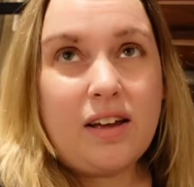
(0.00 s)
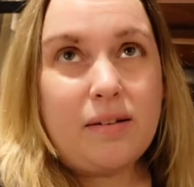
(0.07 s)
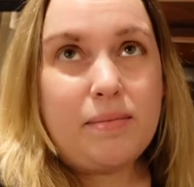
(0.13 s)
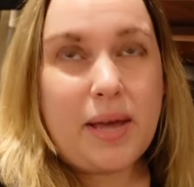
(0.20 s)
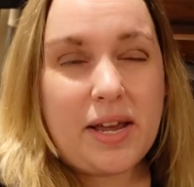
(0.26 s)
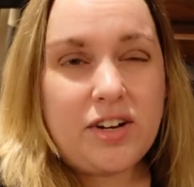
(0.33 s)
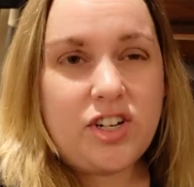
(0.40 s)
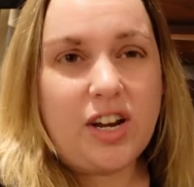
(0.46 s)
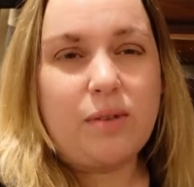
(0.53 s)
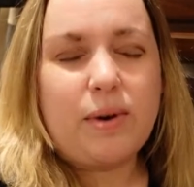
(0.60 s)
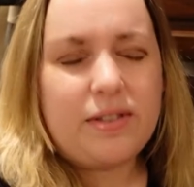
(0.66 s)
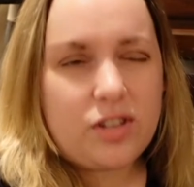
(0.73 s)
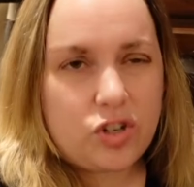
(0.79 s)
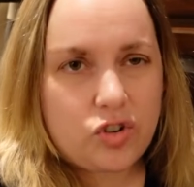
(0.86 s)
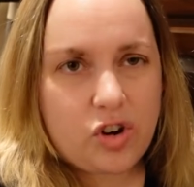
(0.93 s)
"Paige, I
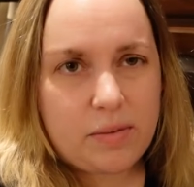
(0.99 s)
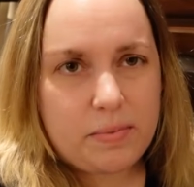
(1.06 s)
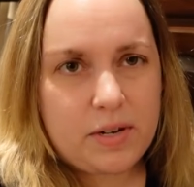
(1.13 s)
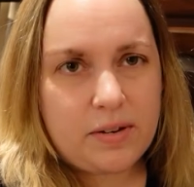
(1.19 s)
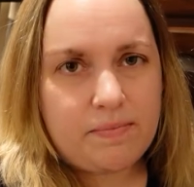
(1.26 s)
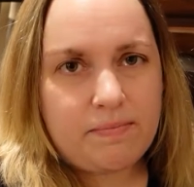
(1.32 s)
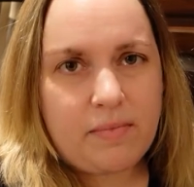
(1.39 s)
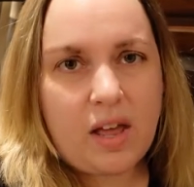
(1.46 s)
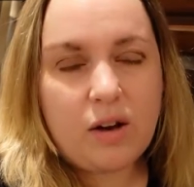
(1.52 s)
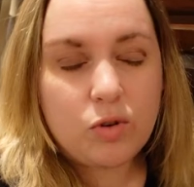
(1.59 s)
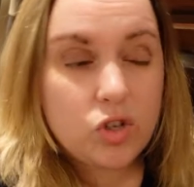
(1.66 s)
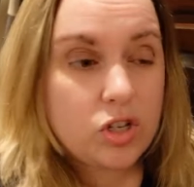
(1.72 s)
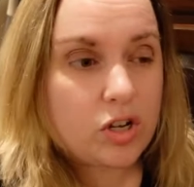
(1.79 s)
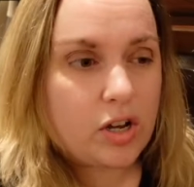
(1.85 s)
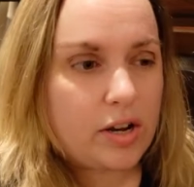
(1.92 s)
read the script and it
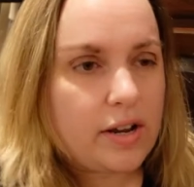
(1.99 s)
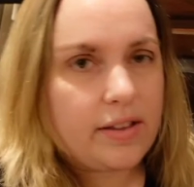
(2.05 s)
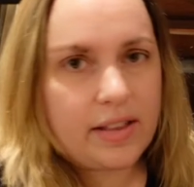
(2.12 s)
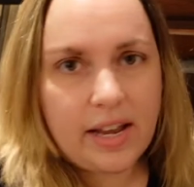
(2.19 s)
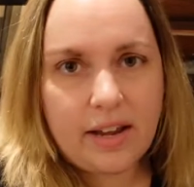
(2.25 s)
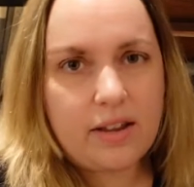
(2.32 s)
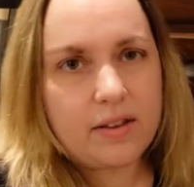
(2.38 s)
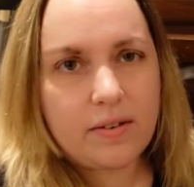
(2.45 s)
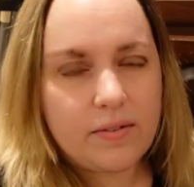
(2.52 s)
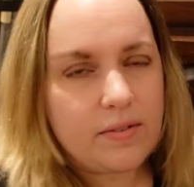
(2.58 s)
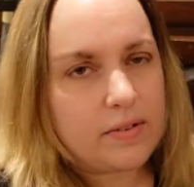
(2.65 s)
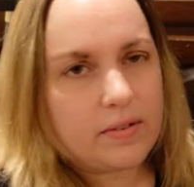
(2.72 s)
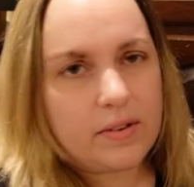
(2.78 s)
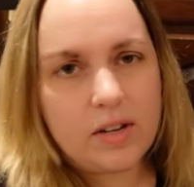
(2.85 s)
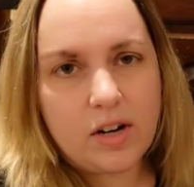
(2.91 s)
was good, and like,
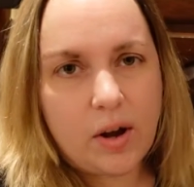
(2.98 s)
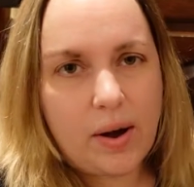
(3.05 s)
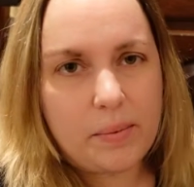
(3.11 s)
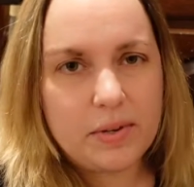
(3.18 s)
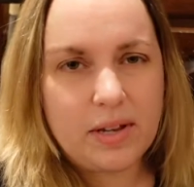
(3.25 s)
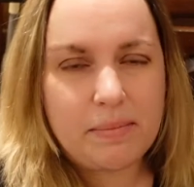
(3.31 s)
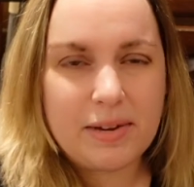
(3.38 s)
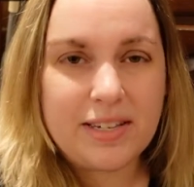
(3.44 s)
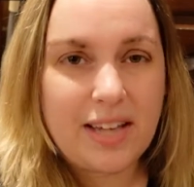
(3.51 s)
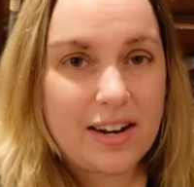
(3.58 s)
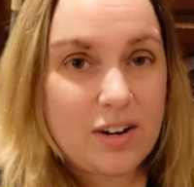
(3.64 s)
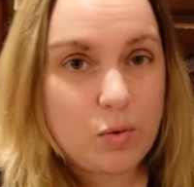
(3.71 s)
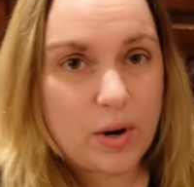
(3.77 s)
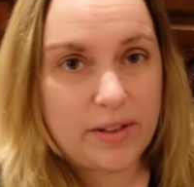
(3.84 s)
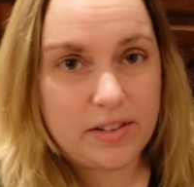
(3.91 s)
you know, I'm excited
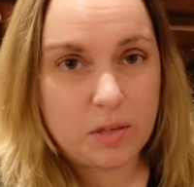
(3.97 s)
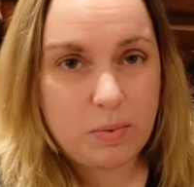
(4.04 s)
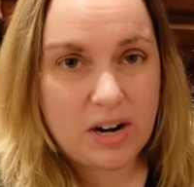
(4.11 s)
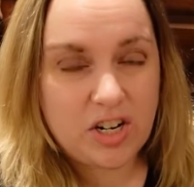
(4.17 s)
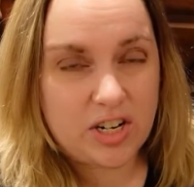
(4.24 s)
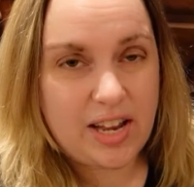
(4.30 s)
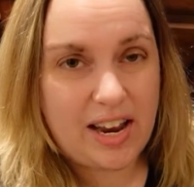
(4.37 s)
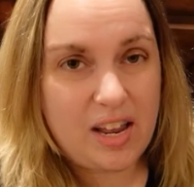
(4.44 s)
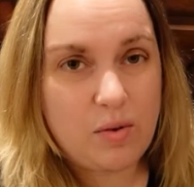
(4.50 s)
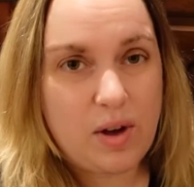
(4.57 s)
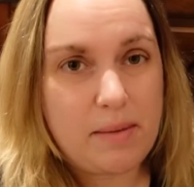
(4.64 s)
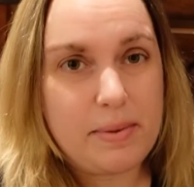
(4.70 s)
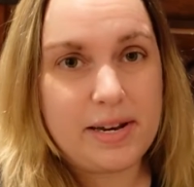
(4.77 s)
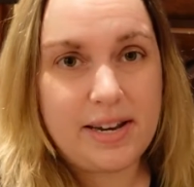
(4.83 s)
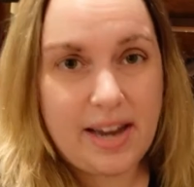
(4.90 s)
to work on this project
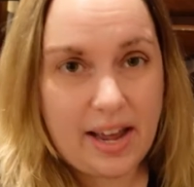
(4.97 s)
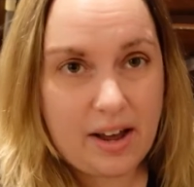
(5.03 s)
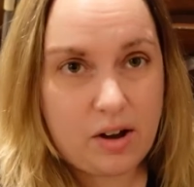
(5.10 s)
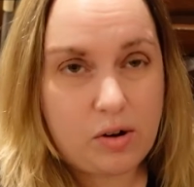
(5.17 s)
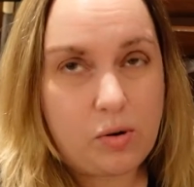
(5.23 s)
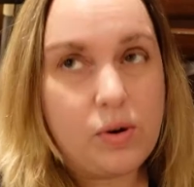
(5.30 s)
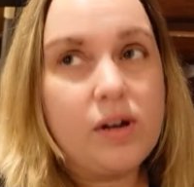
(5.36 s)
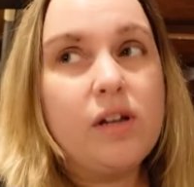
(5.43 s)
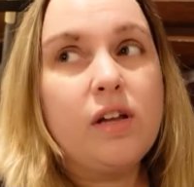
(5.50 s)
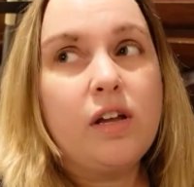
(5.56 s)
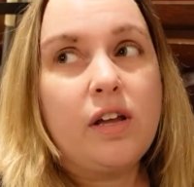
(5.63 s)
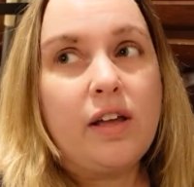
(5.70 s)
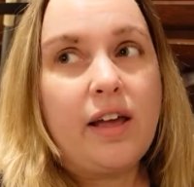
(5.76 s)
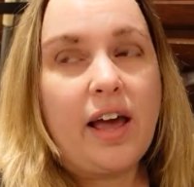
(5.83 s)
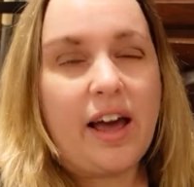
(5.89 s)
anyway, but now
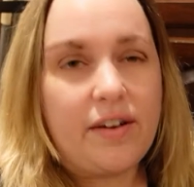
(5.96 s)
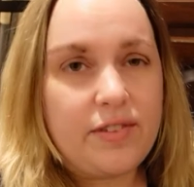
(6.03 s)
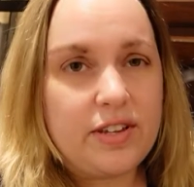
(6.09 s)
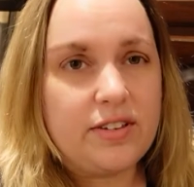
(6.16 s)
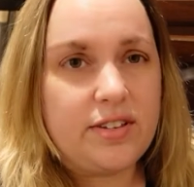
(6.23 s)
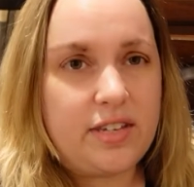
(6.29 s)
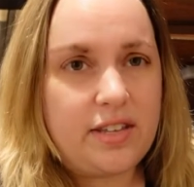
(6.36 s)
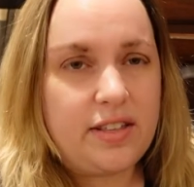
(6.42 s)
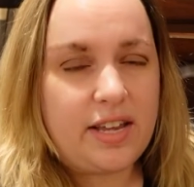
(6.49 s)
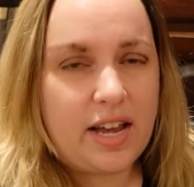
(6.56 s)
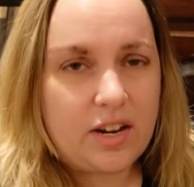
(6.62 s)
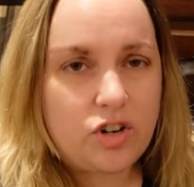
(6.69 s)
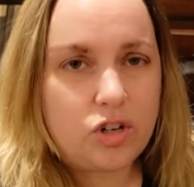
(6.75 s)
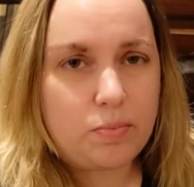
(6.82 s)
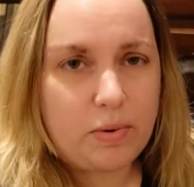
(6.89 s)
having seen the
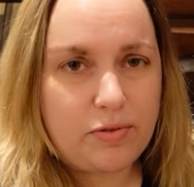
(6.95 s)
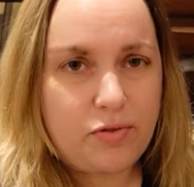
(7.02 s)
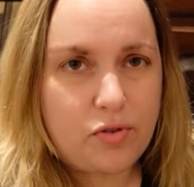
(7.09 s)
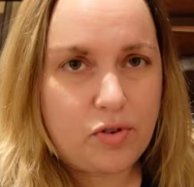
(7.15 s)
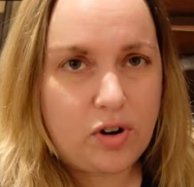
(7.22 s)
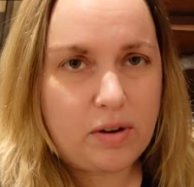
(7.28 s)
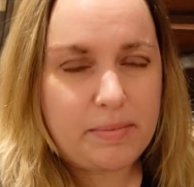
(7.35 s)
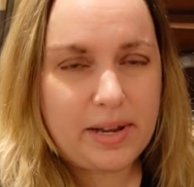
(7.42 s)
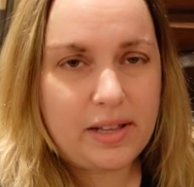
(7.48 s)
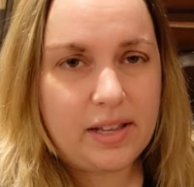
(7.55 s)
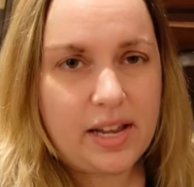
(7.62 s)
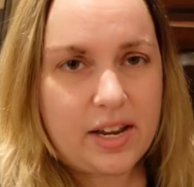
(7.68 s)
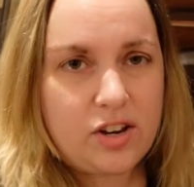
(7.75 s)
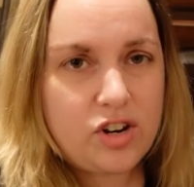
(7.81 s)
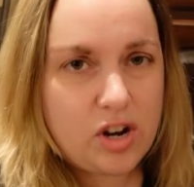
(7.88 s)
actors perform and
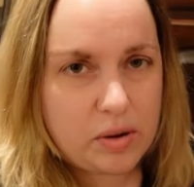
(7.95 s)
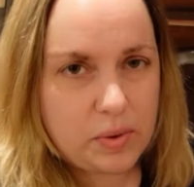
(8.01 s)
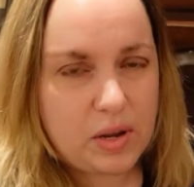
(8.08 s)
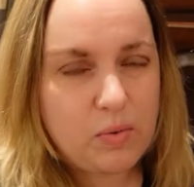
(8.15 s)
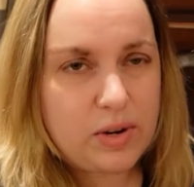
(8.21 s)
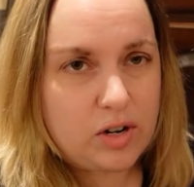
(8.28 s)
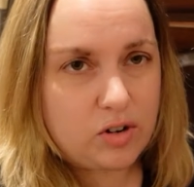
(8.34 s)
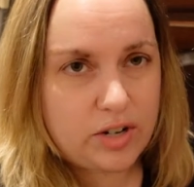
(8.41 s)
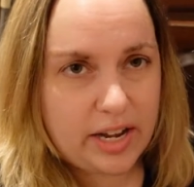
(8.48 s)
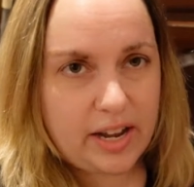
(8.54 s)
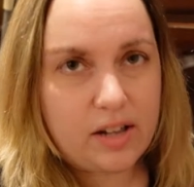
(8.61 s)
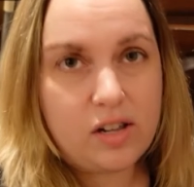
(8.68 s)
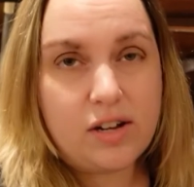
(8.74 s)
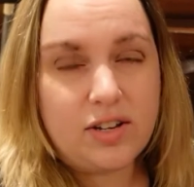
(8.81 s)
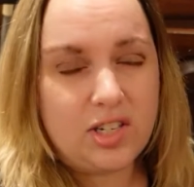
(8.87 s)
like knowing what your
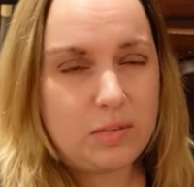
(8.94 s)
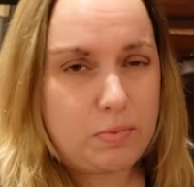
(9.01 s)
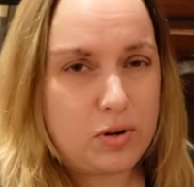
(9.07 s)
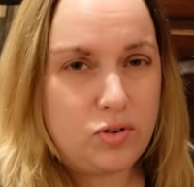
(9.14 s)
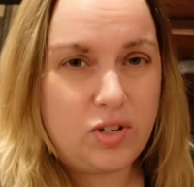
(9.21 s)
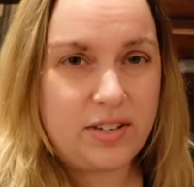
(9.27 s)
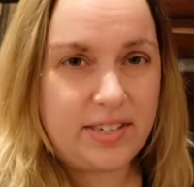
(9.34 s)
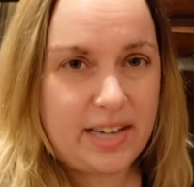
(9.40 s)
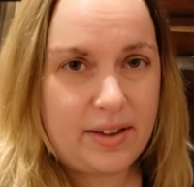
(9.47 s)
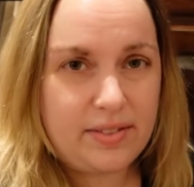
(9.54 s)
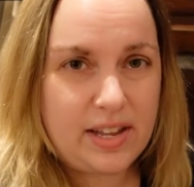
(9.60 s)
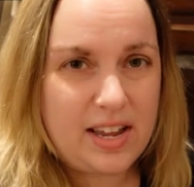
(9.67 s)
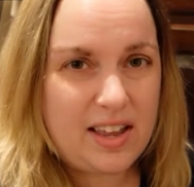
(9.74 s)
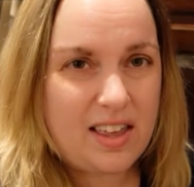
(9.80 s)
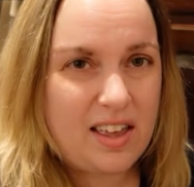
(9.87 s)
dialogue is supposed to
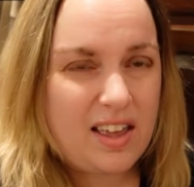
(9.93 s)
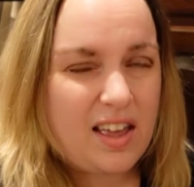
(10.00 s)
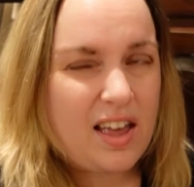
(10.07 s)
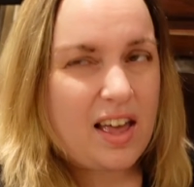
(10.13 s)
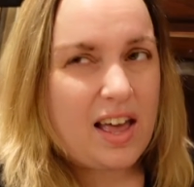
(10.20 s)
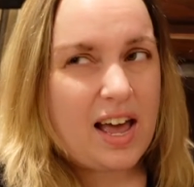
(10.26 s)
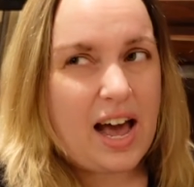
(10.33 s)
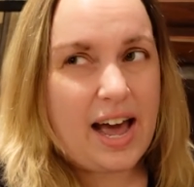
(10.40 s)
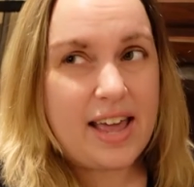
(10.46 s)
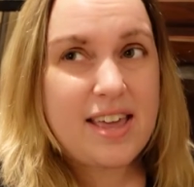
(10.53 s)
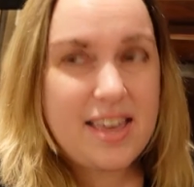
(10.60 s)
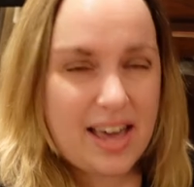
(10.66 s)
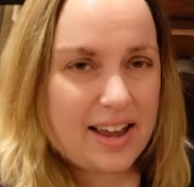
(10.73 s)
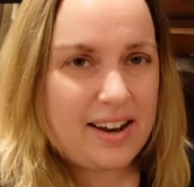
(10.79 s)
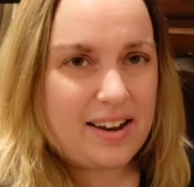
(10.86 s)
sound like, I
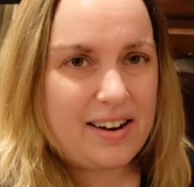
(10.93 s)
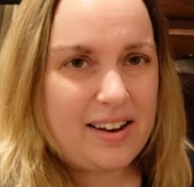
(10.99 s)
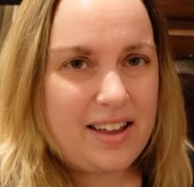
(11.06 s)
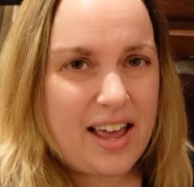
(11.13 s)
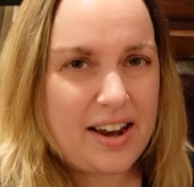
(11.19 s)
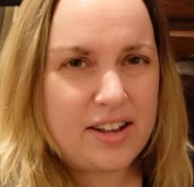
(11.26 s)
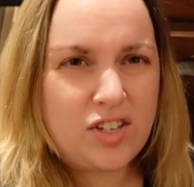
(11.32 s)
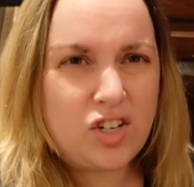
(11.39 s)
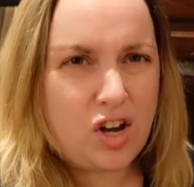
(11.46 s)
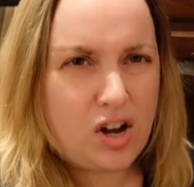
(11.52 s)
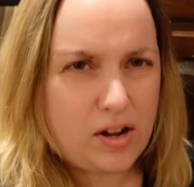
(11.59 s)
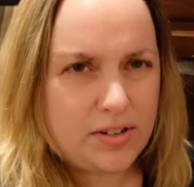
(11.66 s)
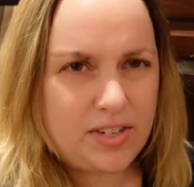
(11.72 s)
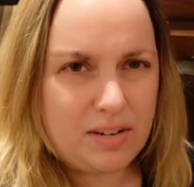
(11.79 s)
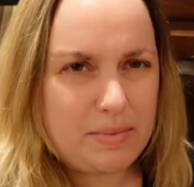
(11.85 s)
get it, and it's
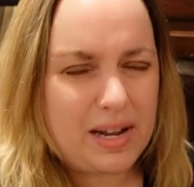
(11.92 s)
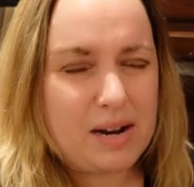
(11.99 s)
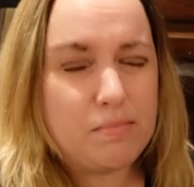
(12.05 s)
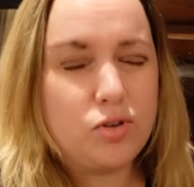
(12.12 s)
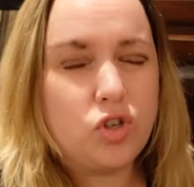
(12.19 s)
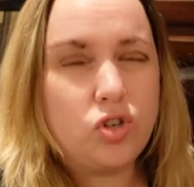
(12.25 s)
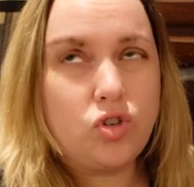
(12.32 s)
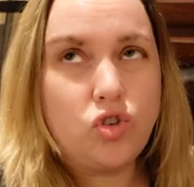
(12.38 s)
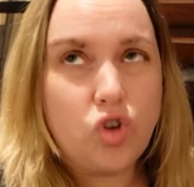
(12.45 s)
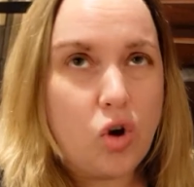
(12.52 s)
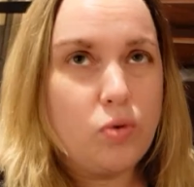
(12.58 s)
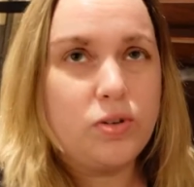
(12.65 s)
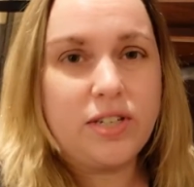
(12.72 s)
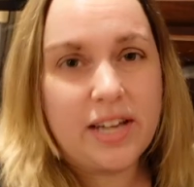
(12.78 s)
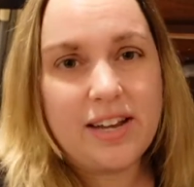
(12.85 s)
awesome, and I'm
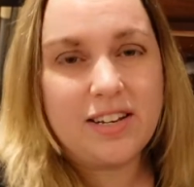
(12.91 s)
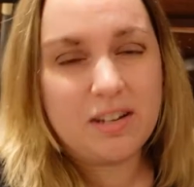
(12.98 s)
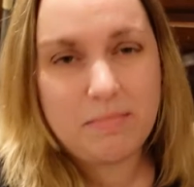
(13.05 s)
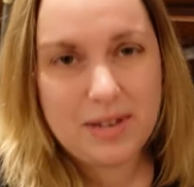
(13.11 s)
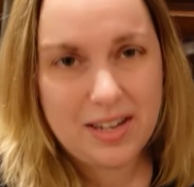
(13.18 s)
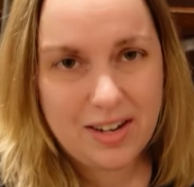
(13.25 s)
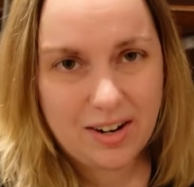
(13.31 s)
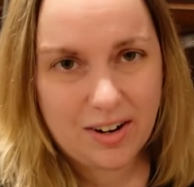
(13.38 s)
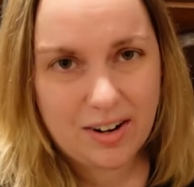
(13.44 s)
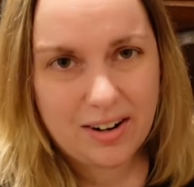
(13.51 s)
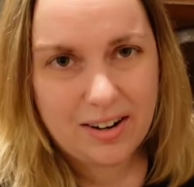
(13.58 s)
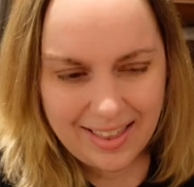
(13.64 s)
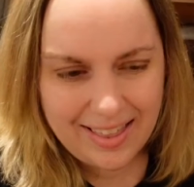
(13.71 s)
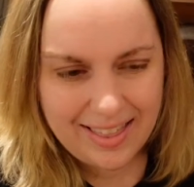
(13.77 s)
so psyched to be here."